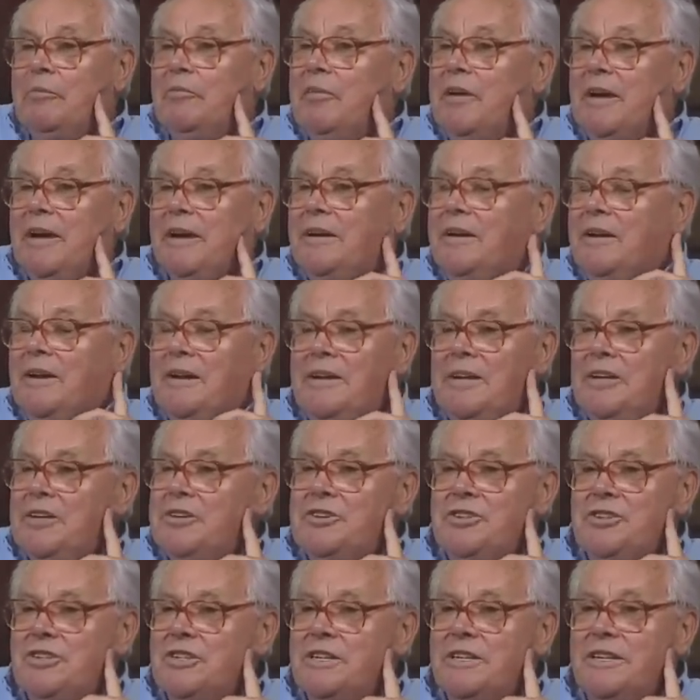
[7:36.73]
very
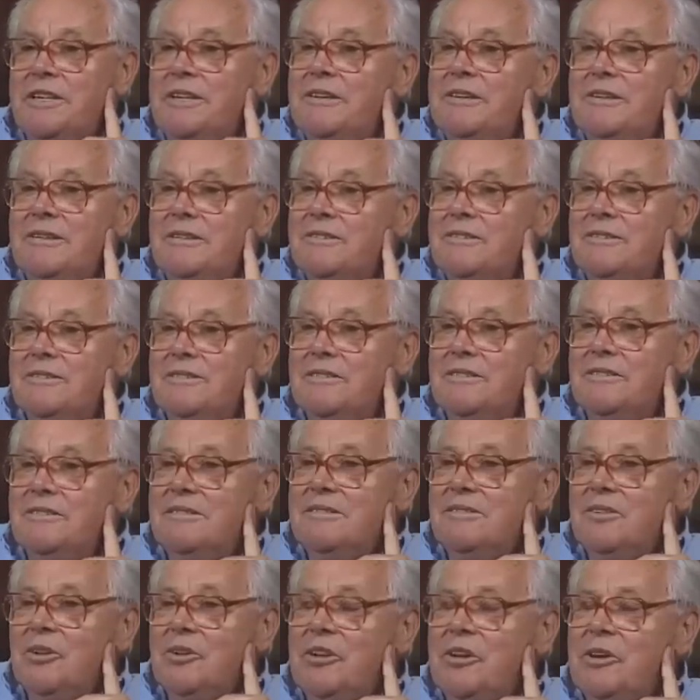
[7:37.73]
religiously,
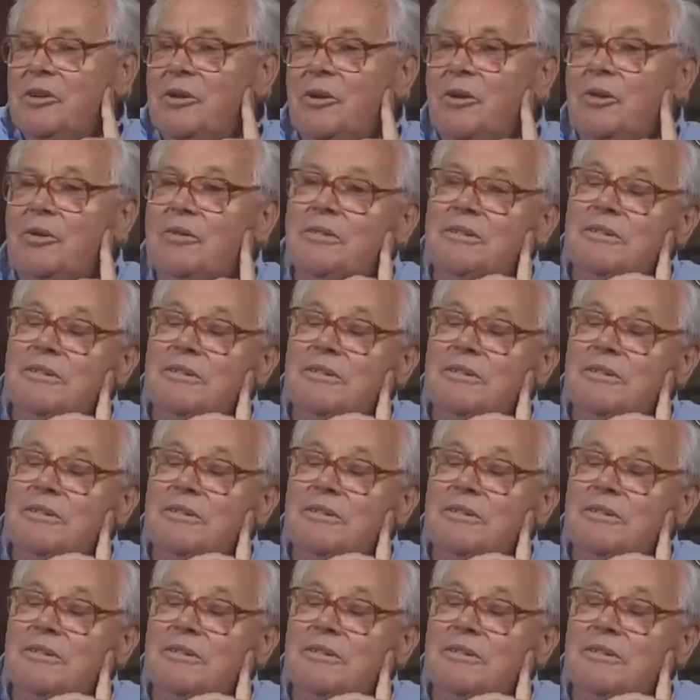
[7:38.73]
not at all.